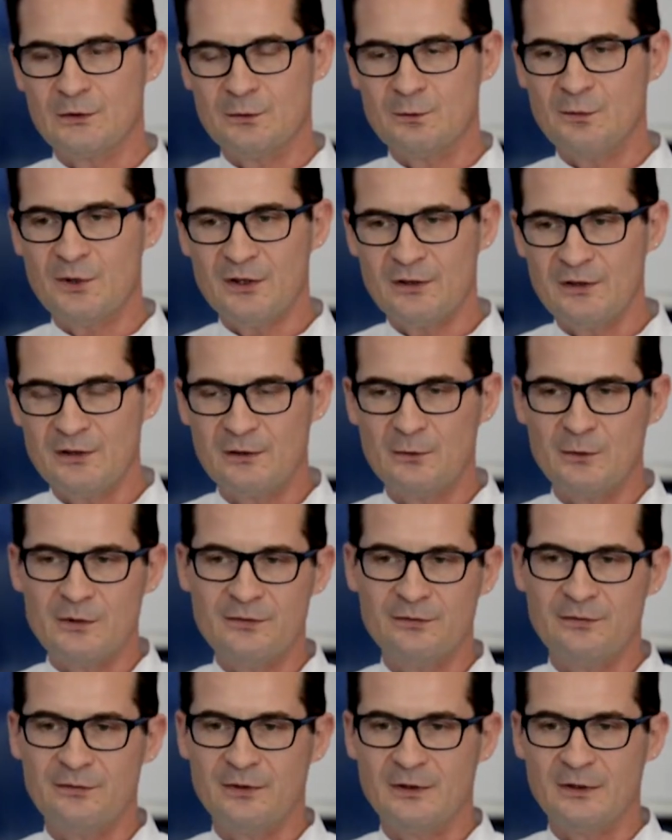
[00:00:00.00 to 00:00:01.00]
bother
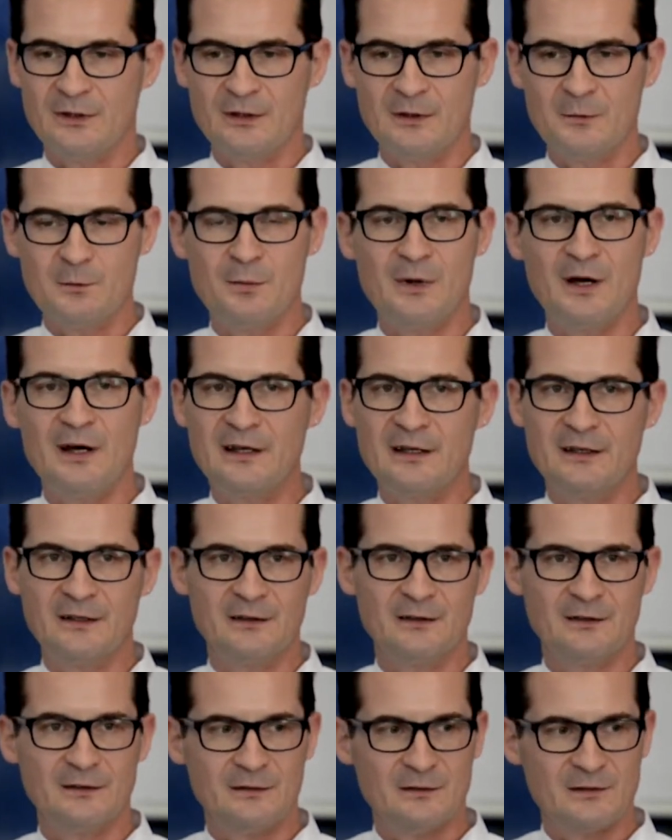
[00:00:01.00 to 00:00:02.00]
with
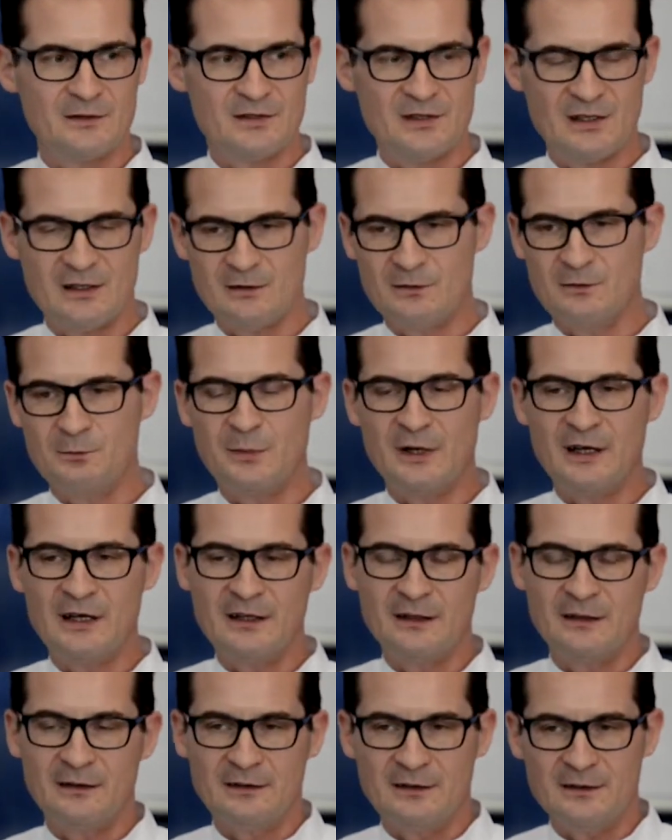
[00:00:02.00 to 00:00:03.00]
buying
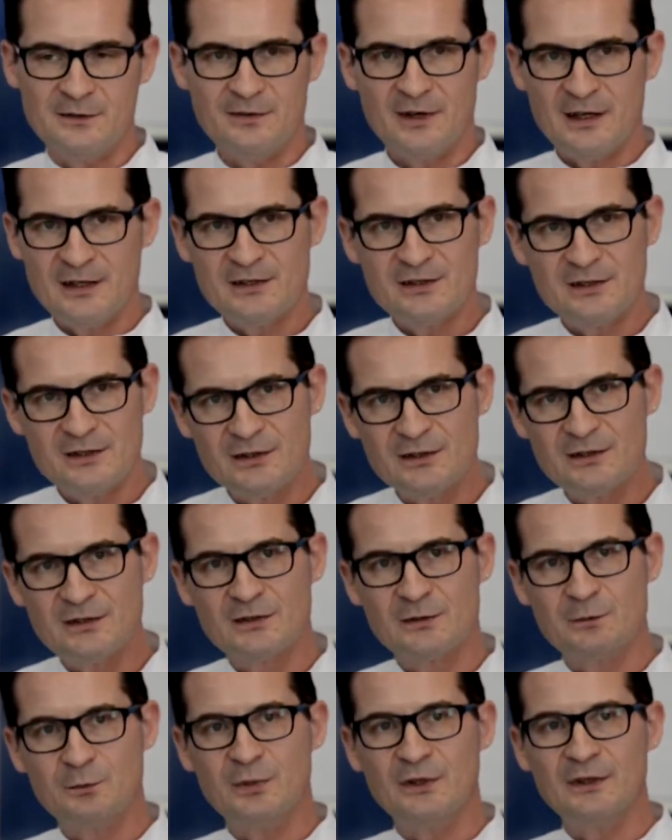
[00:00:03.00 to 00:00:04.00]

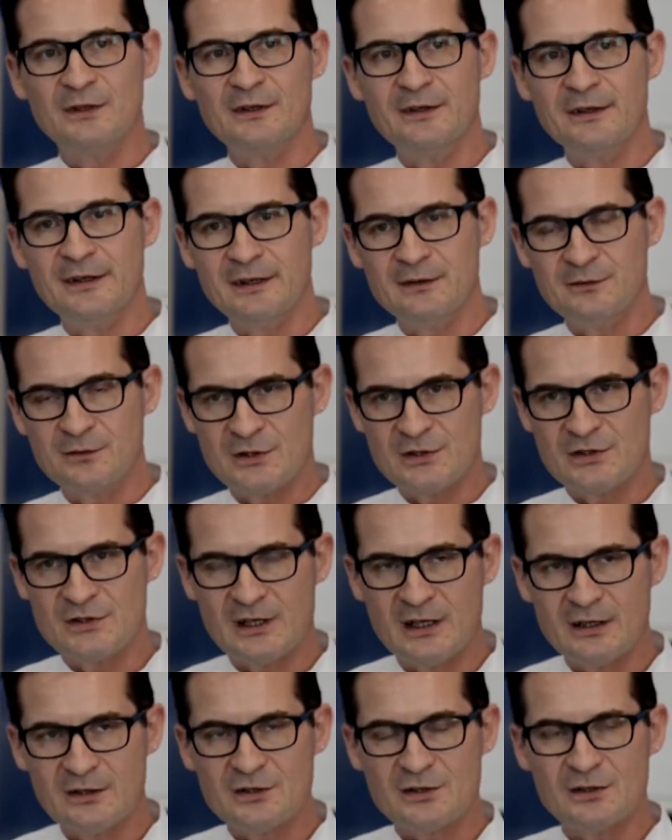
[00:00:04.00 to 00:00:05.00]
devices, build the
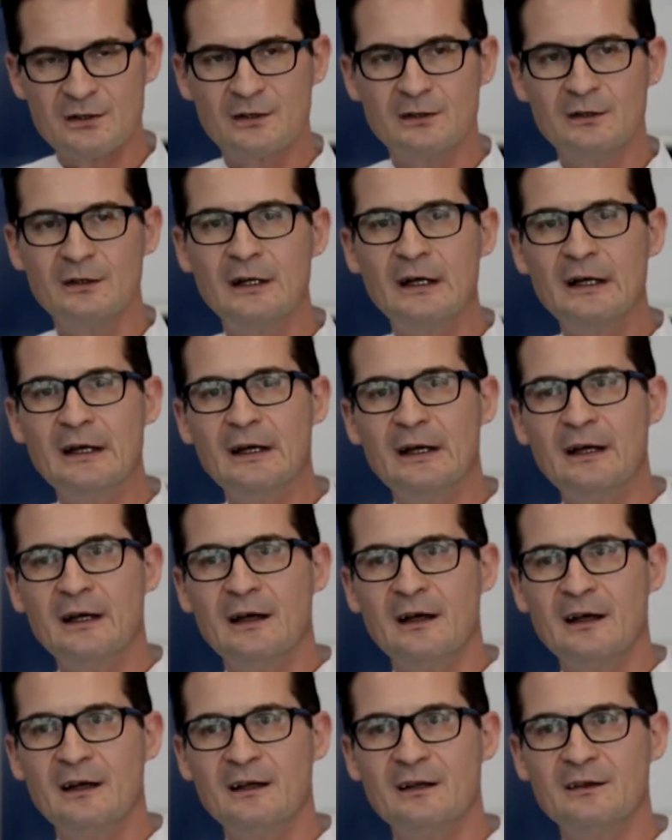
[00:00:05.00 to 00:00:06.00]
infrastructure,
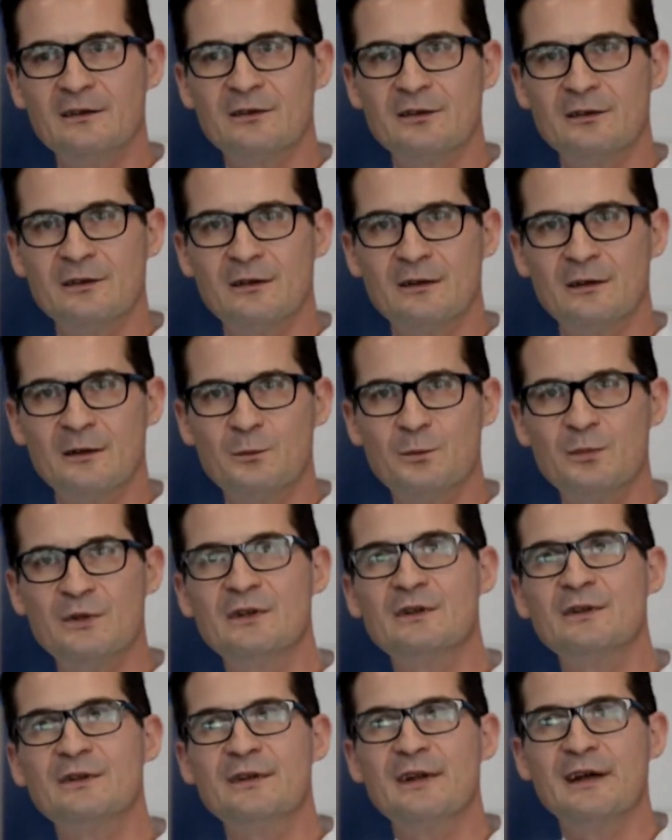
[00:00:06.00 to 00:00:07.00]
and
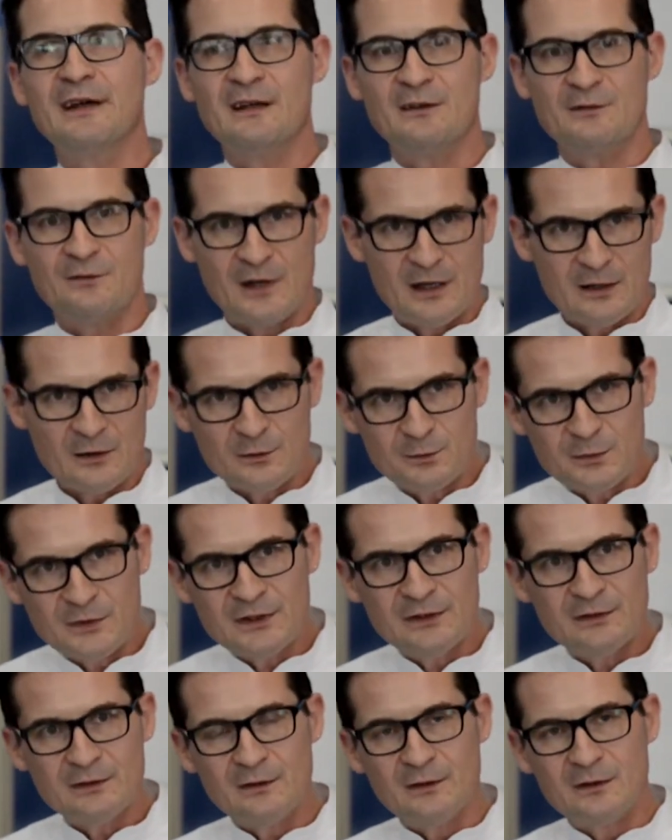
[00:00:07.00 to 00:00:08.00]
build the
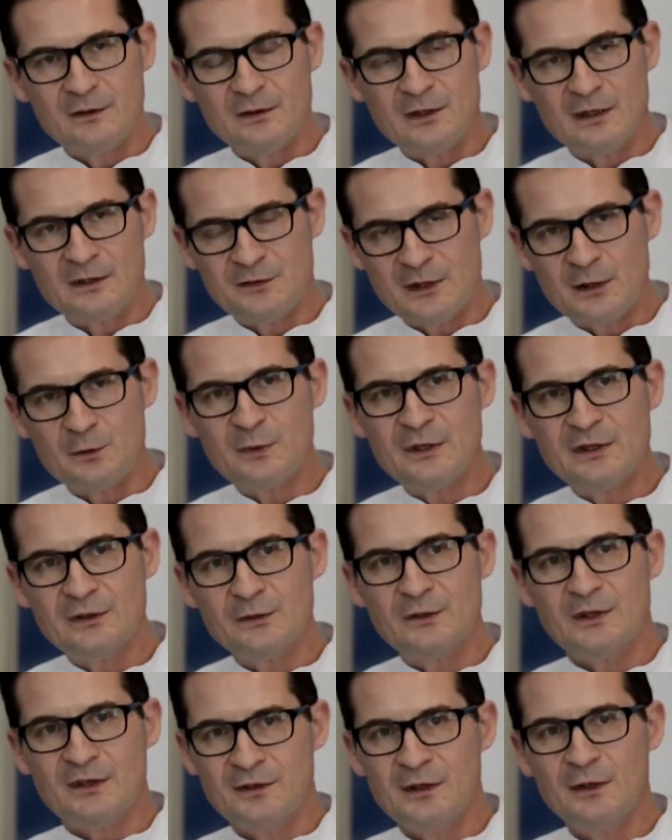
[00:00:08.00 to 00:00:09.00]
environment
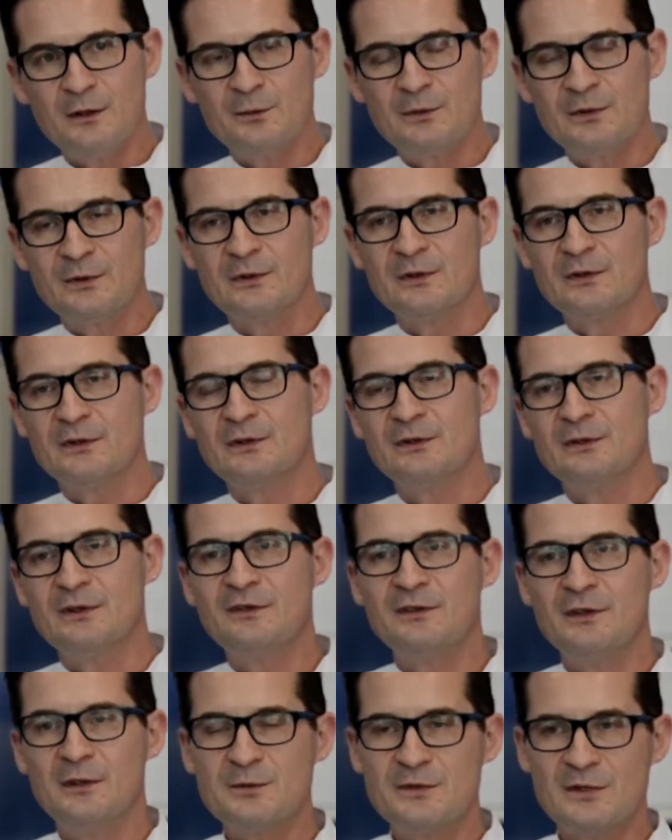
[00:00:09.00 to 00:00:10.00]
to
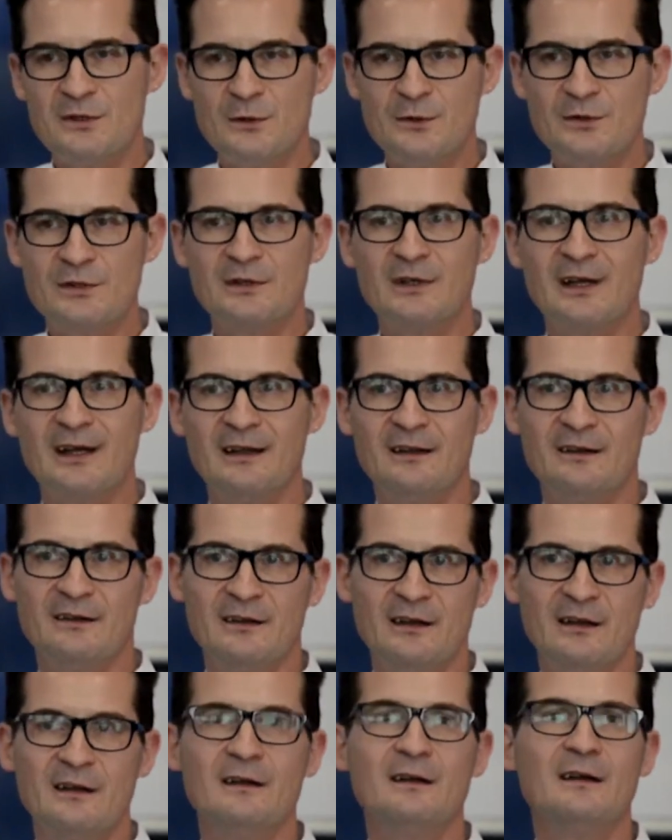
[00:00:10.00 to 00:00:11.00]
develop solution, and
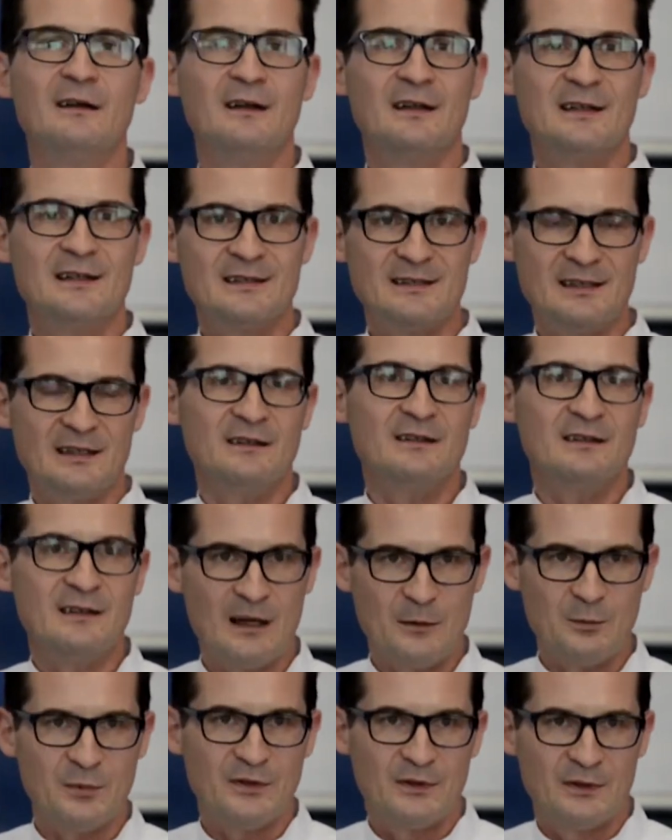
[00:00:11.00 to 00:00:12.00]
then set it
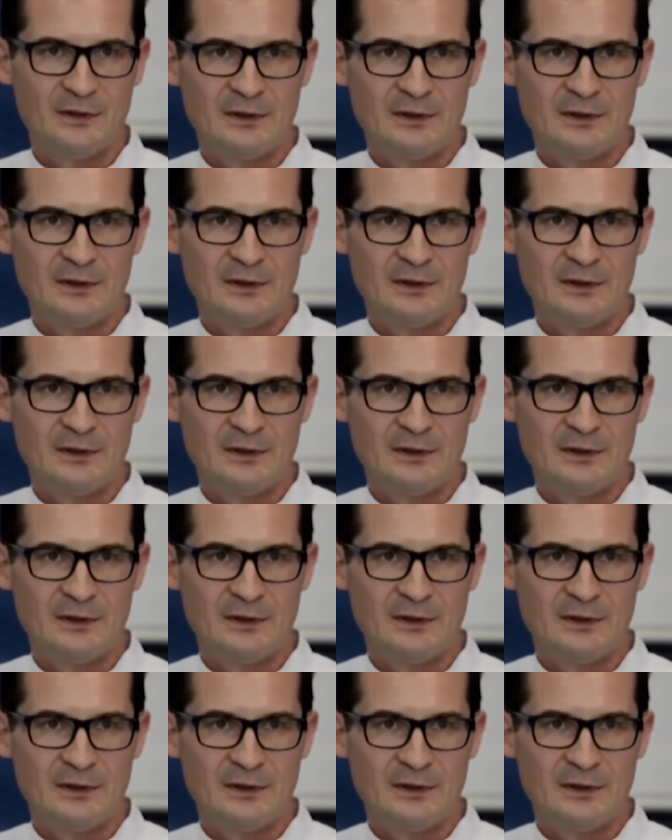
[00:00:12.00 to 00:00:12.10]
up.